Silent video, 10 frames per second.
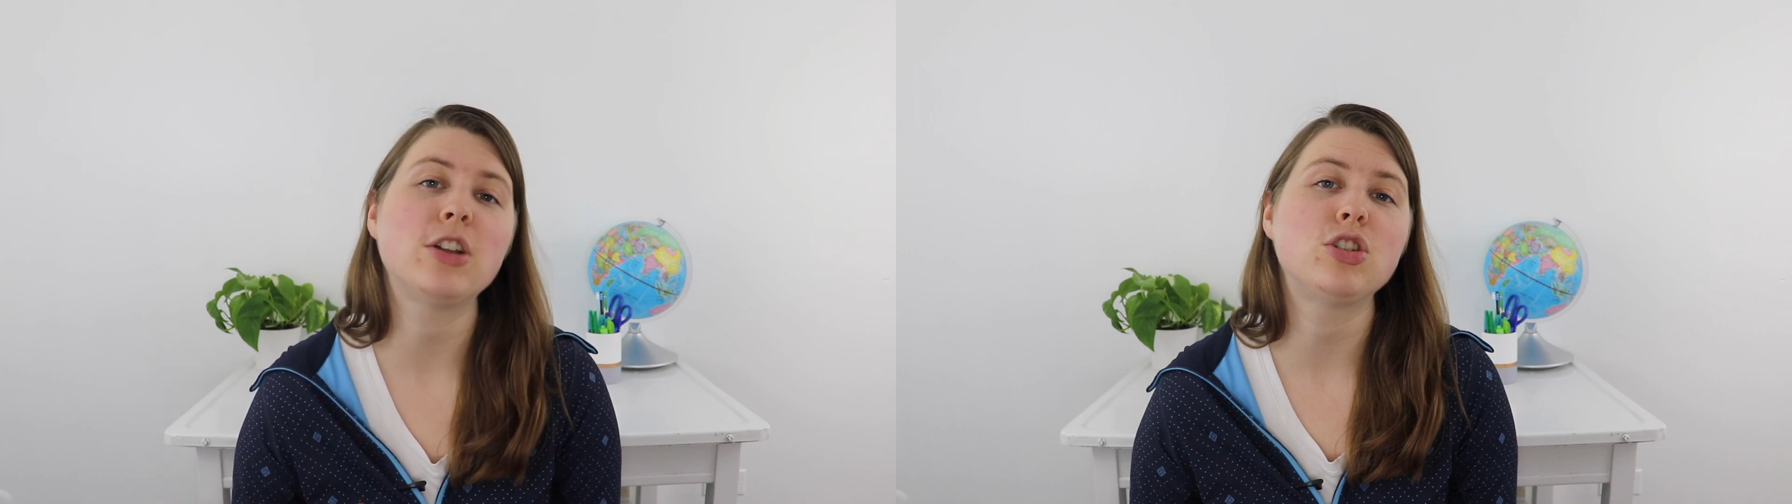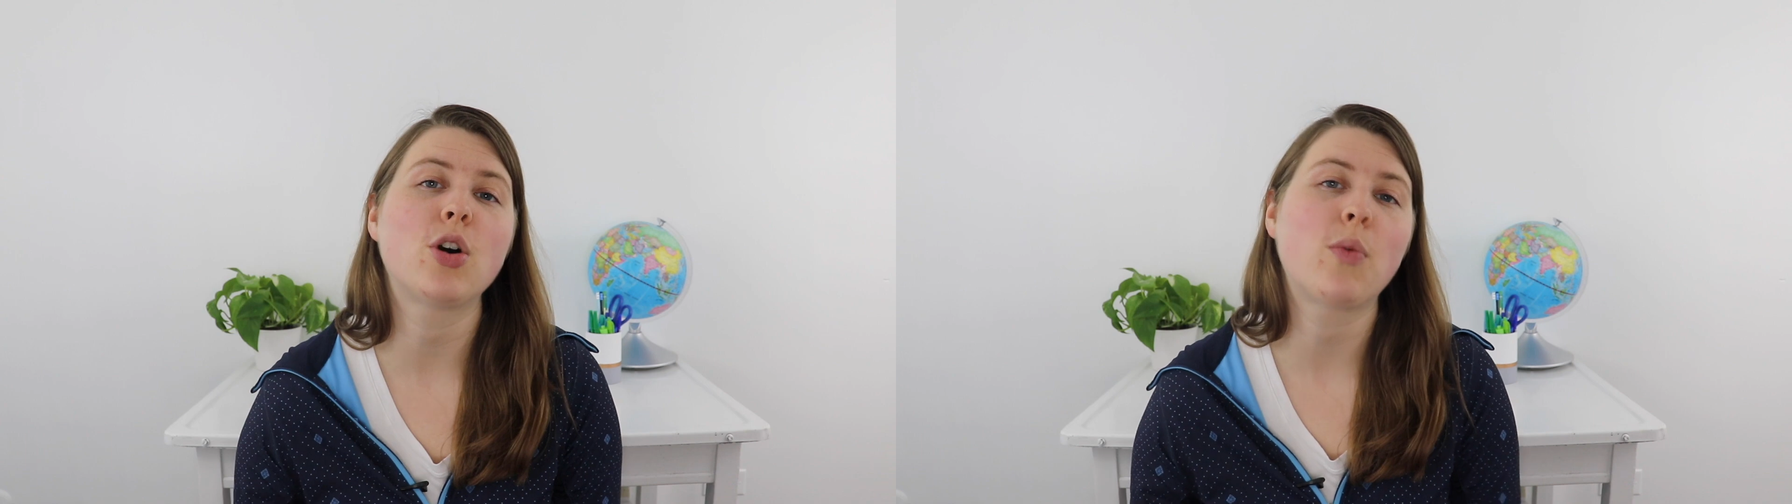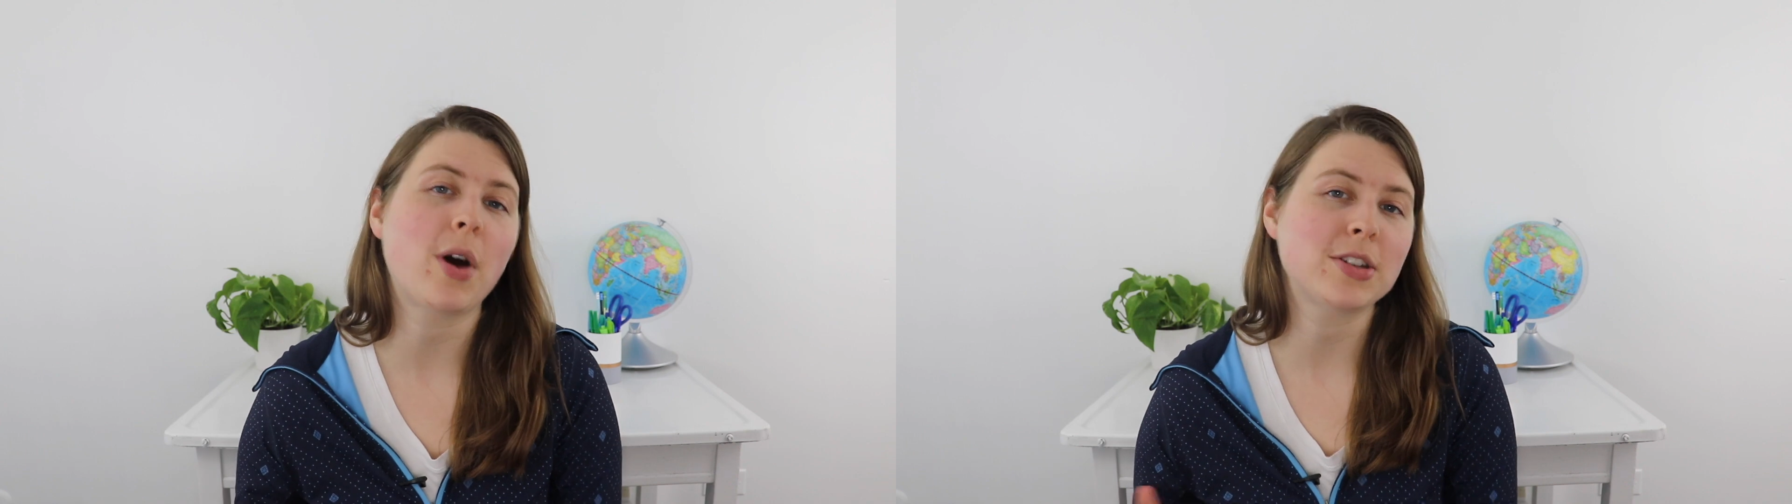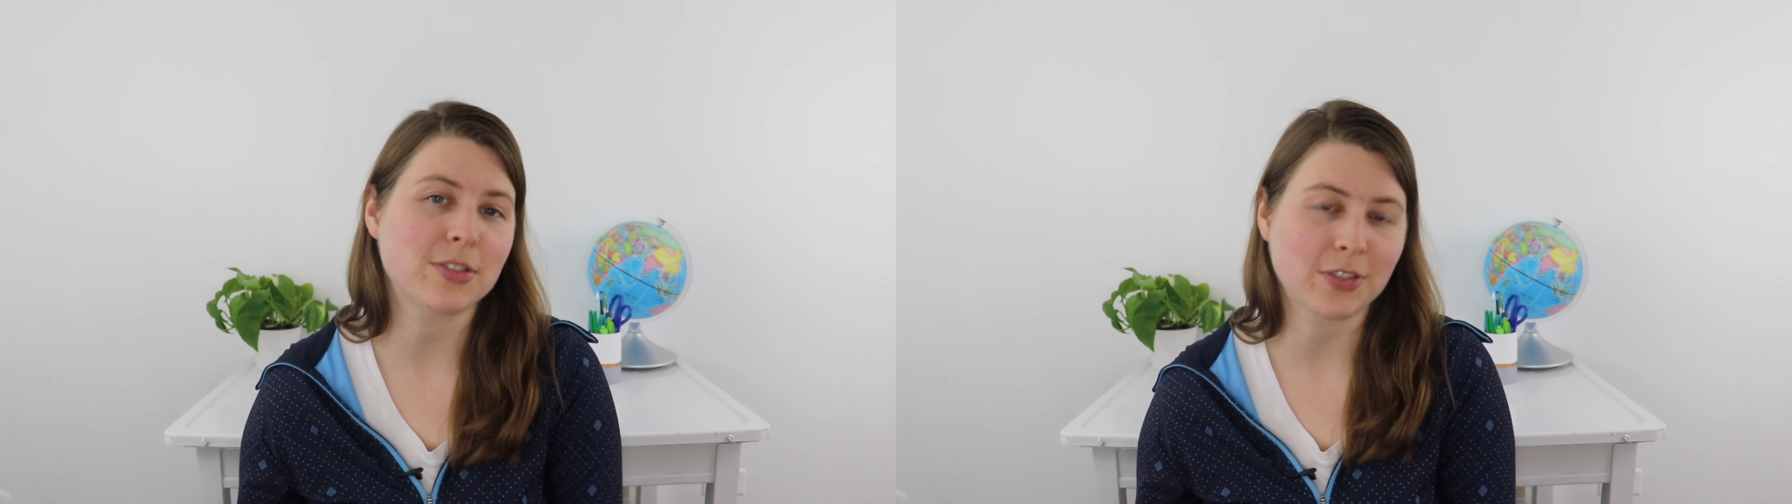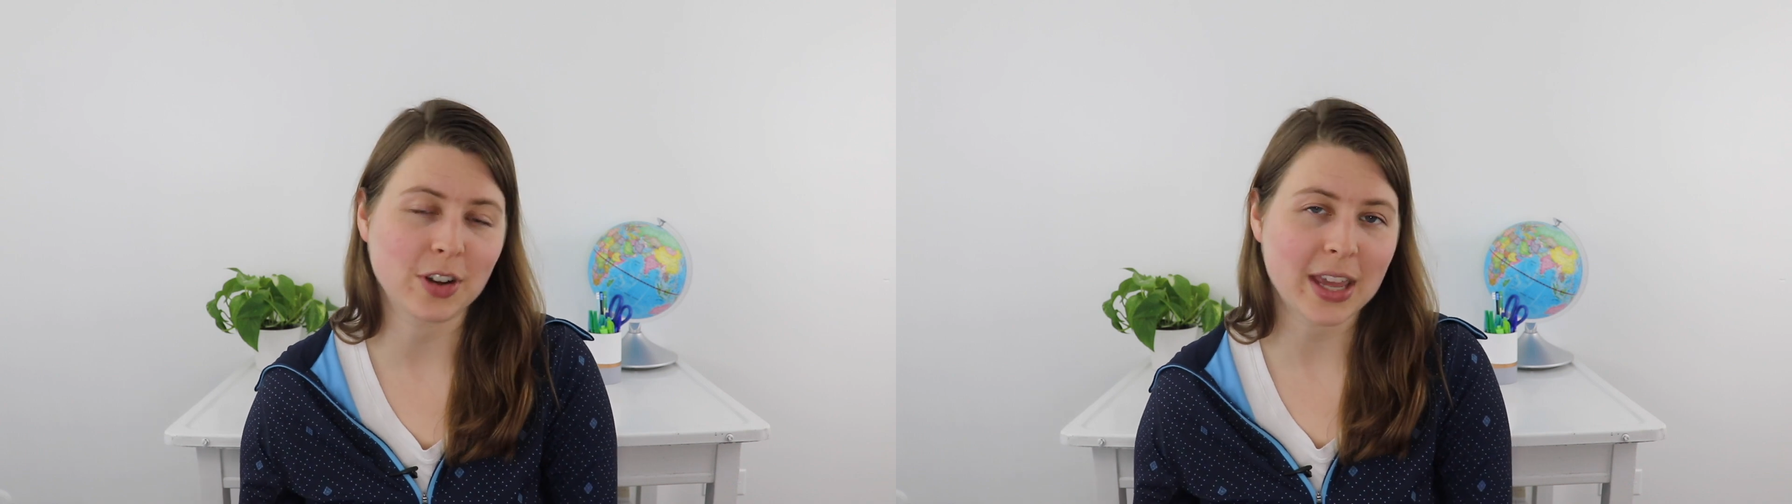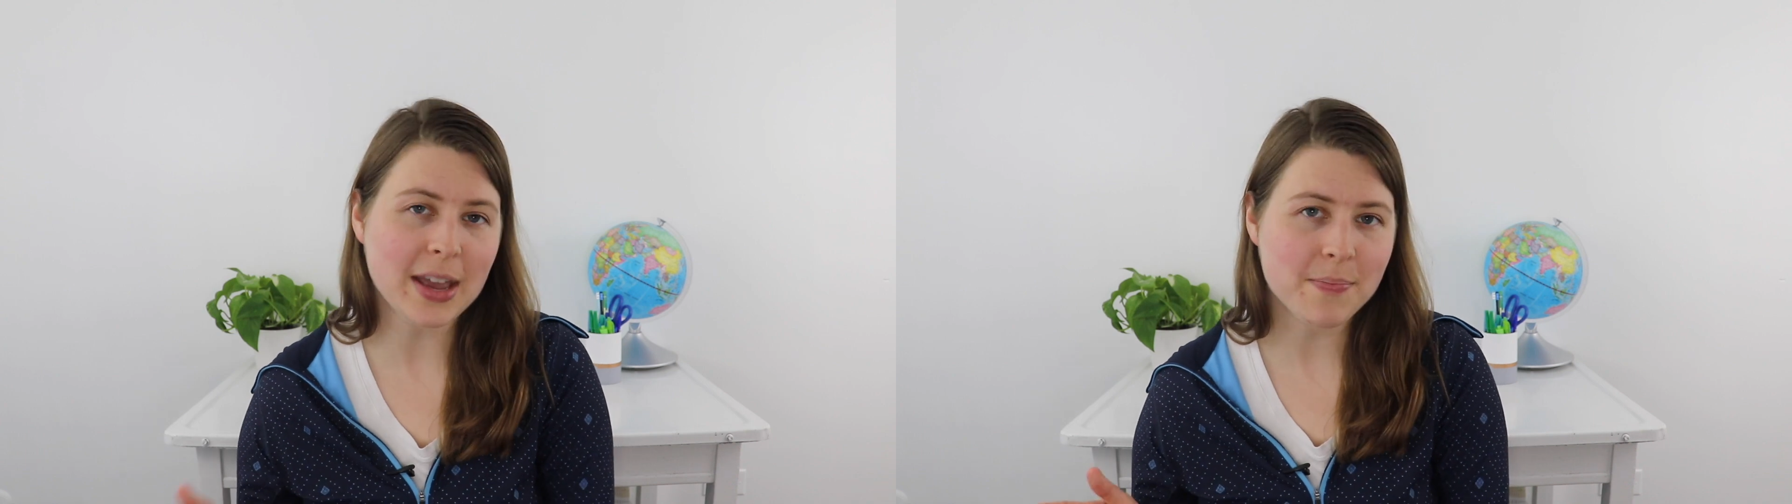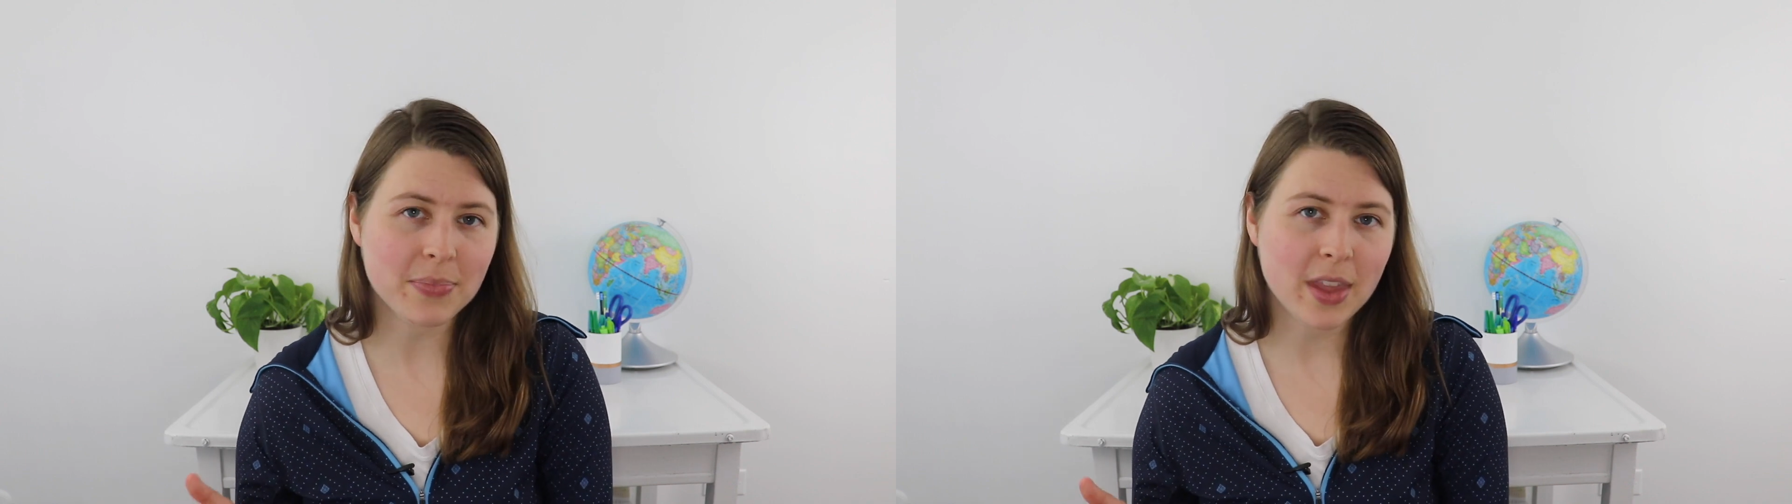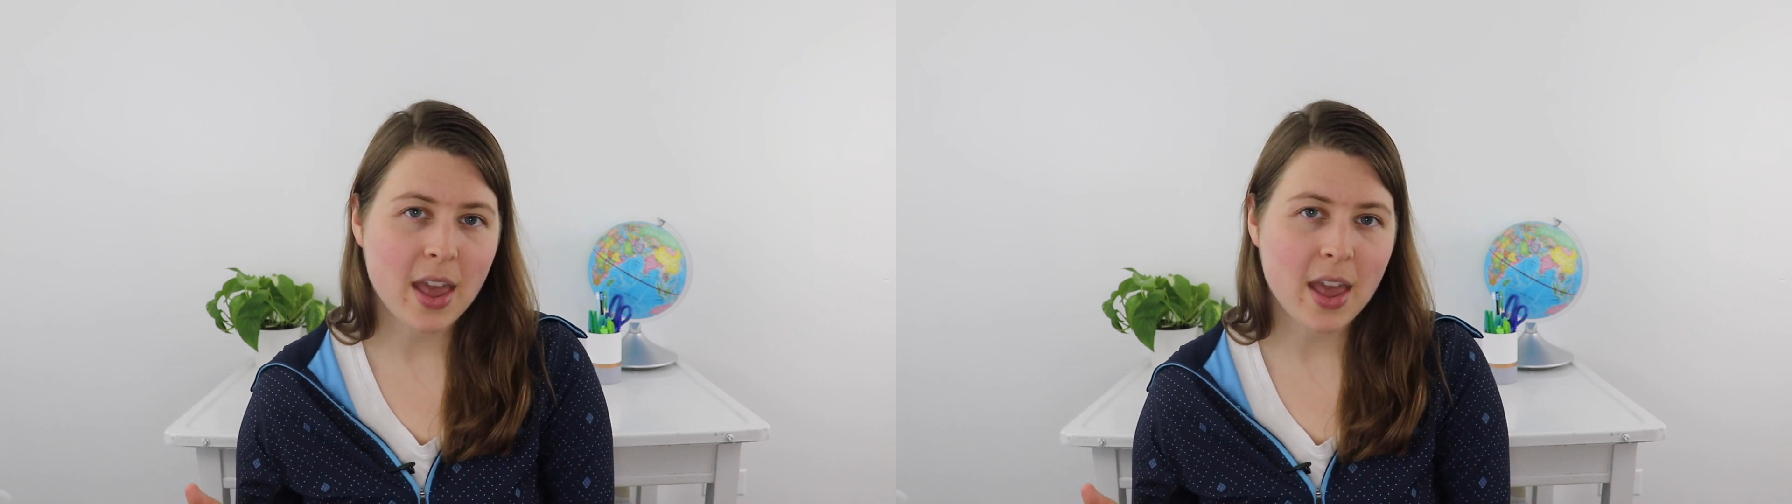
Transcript: don't want to forget.